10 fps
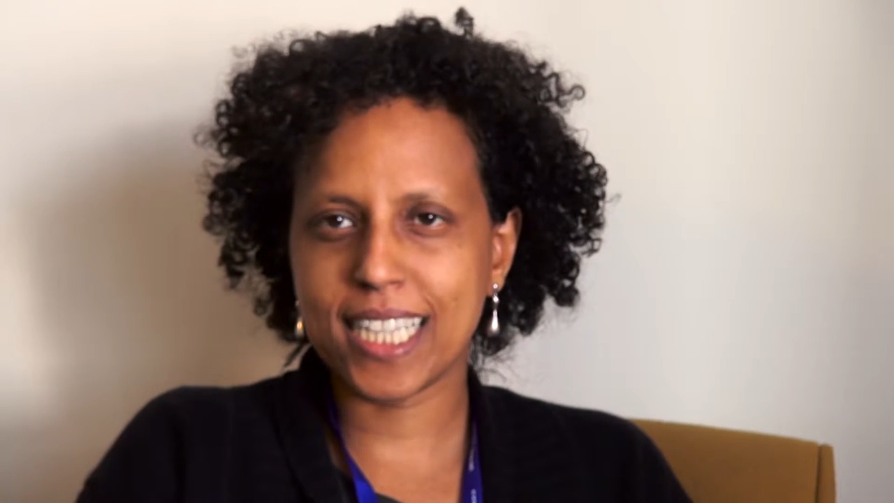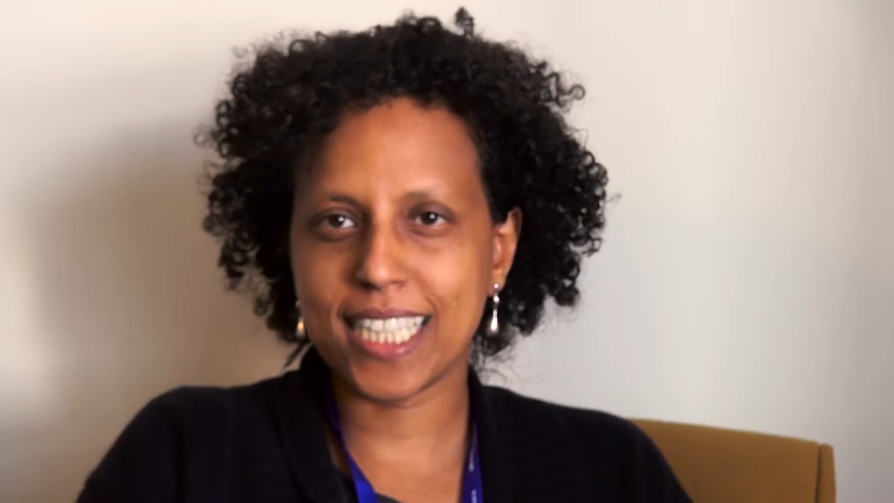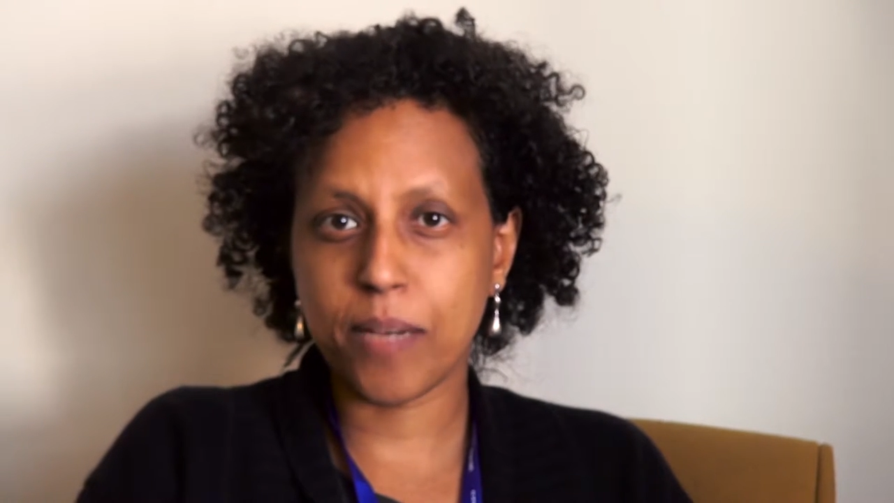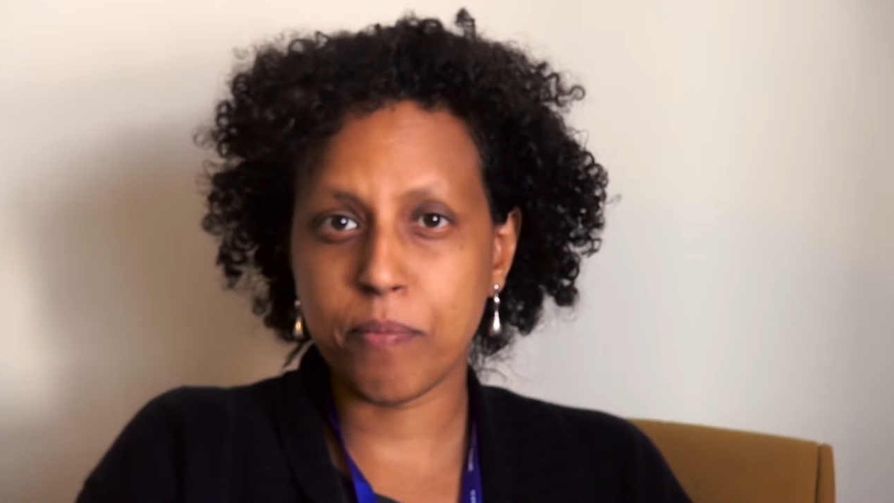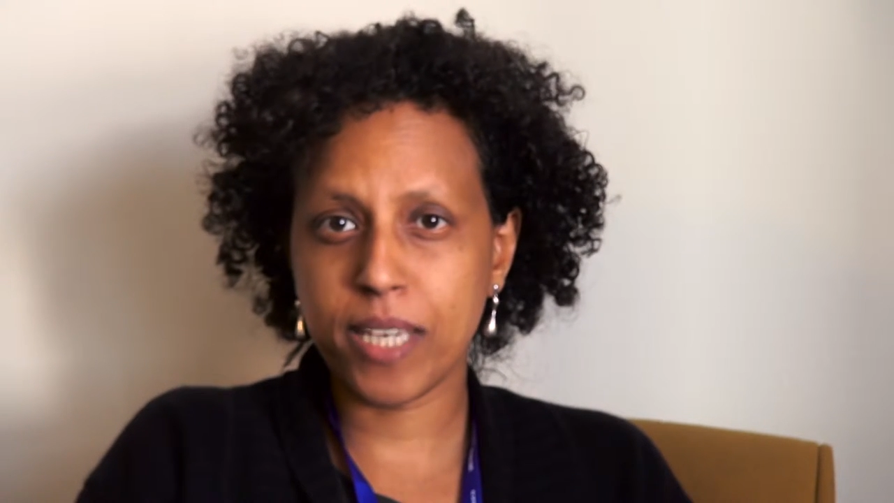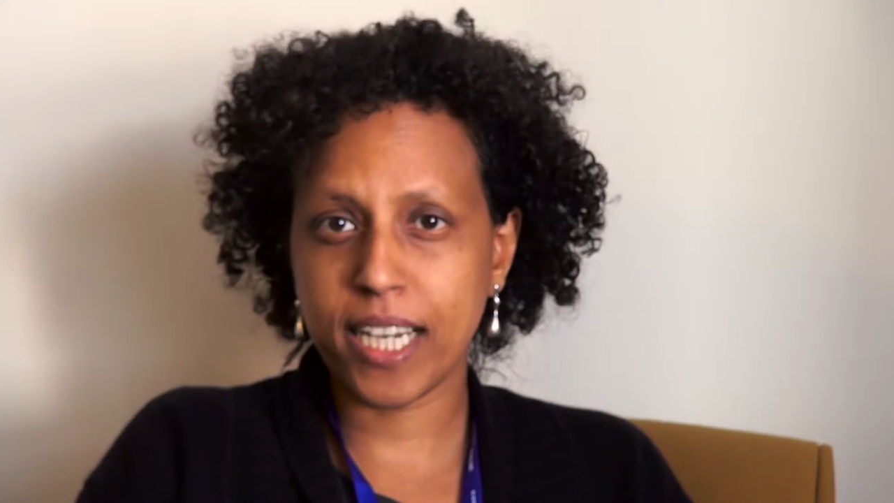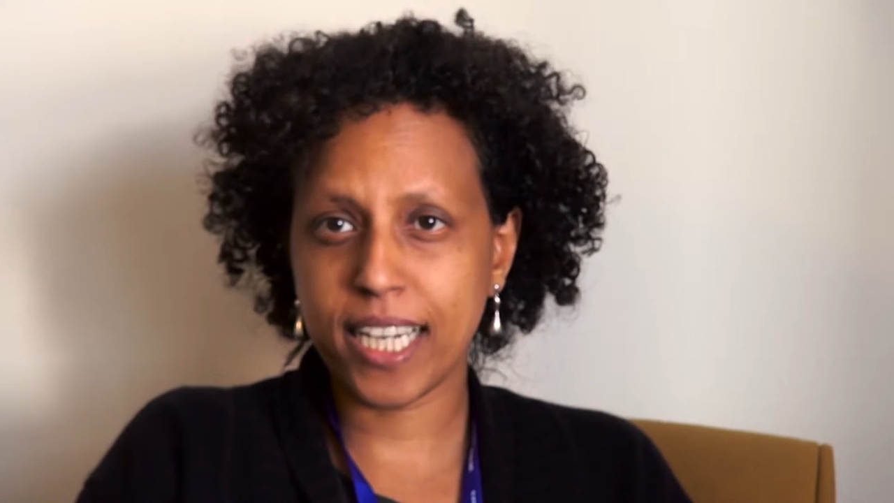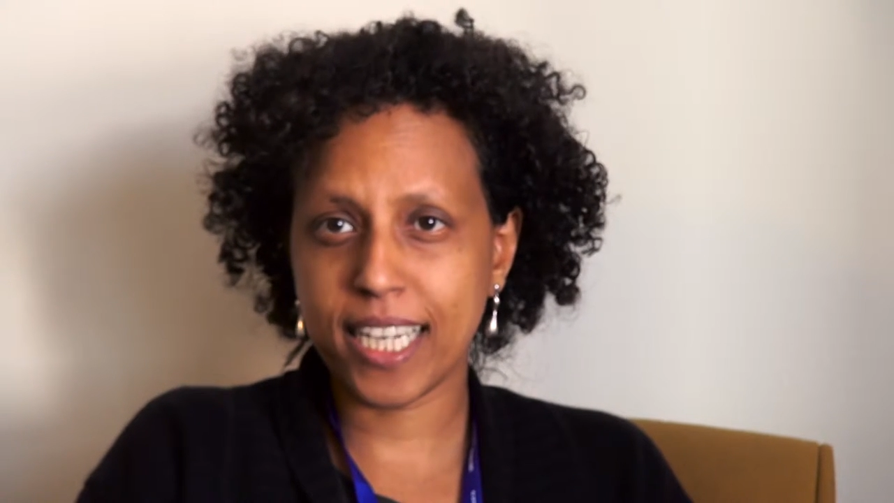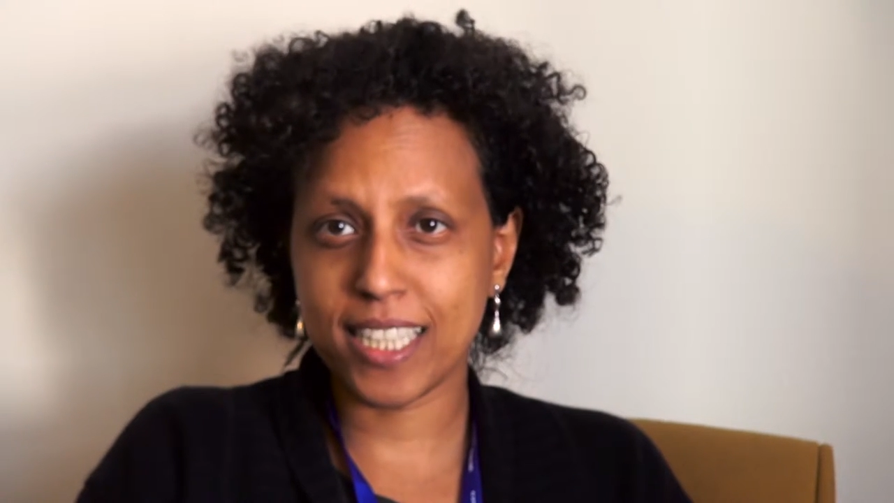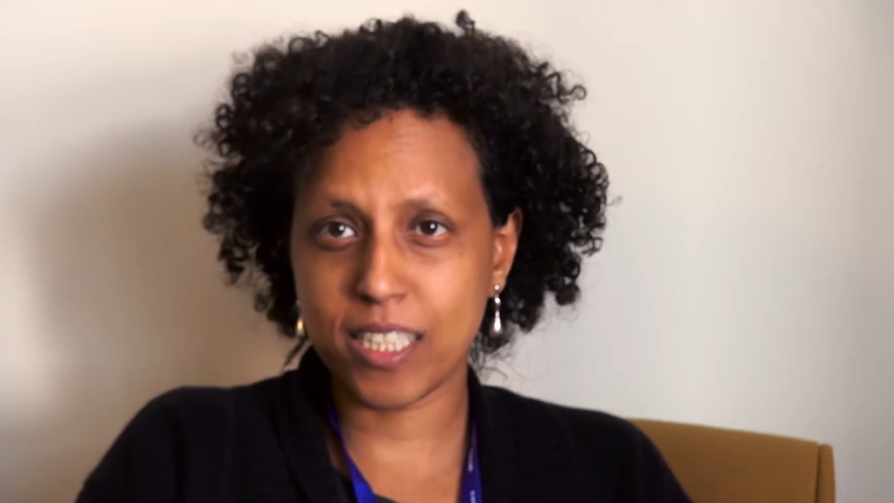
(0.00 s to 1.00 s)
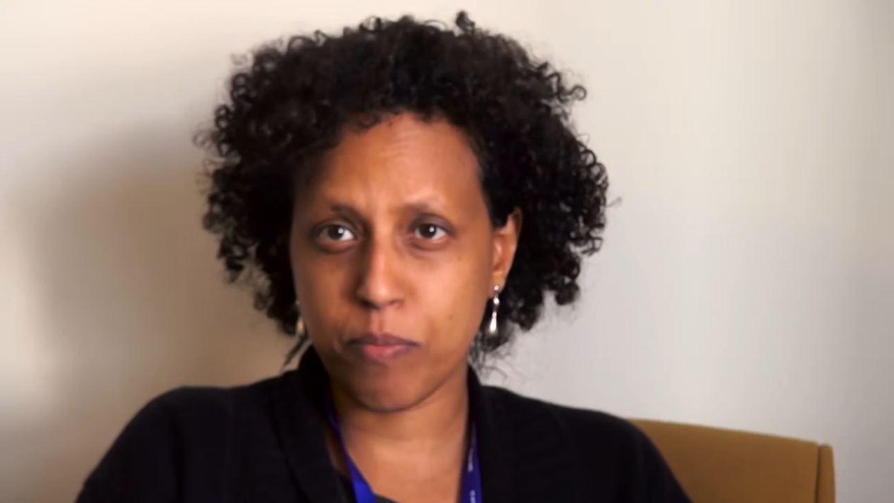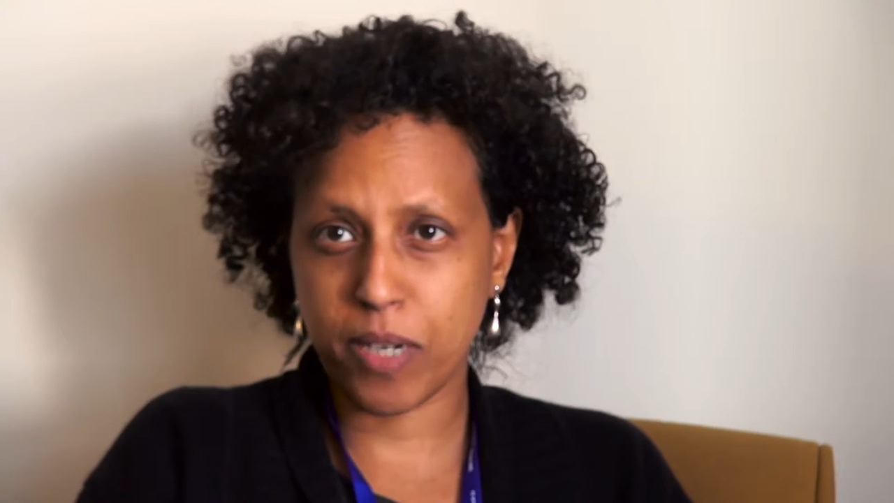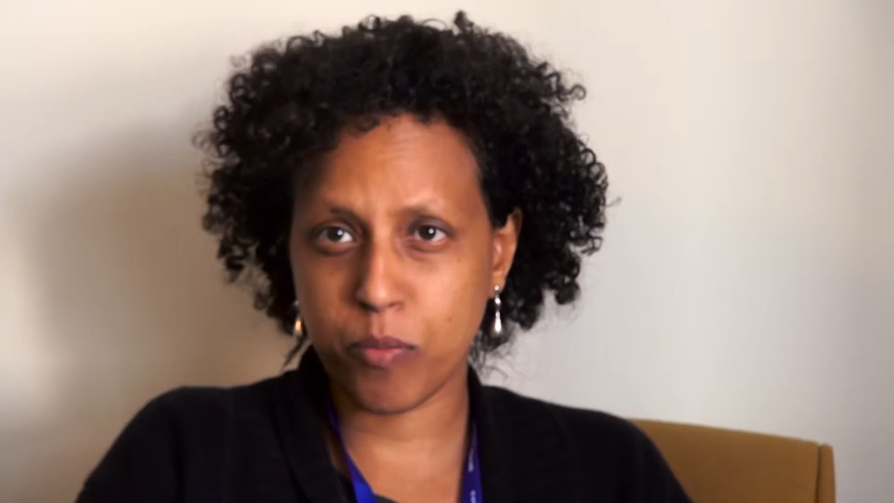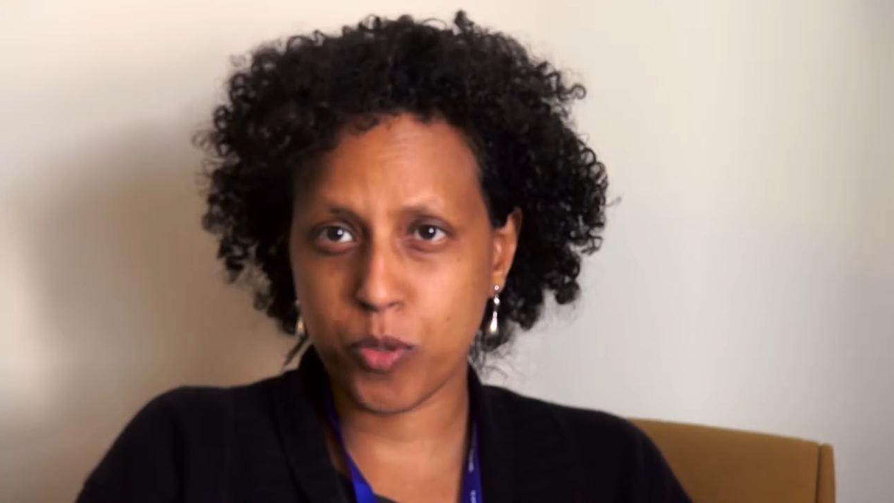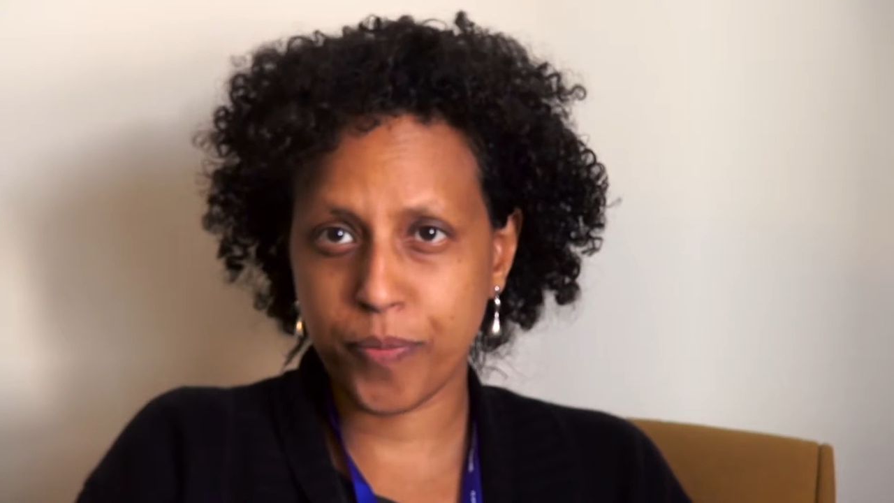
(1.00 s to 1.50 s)
Zambia, and
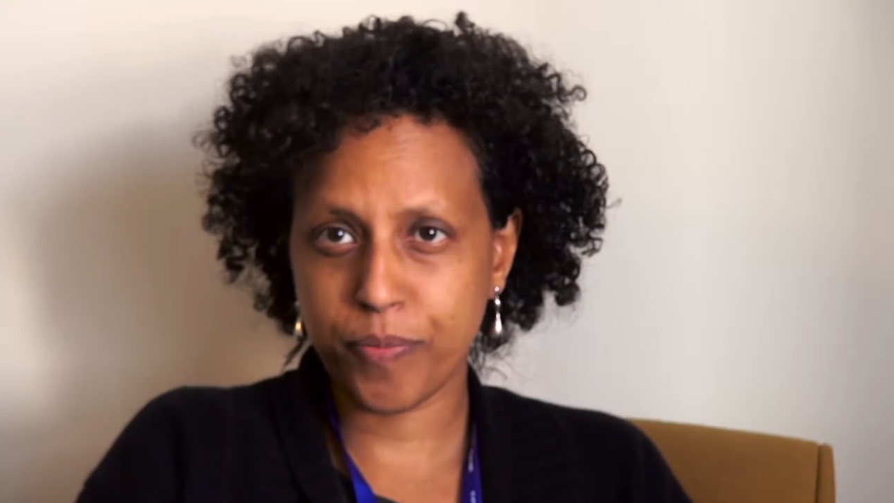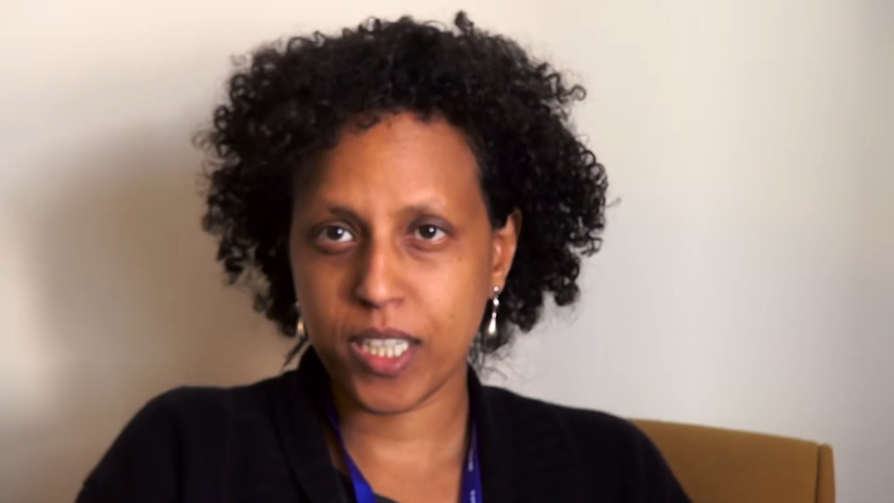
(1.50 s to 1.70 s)
Zimbabwe.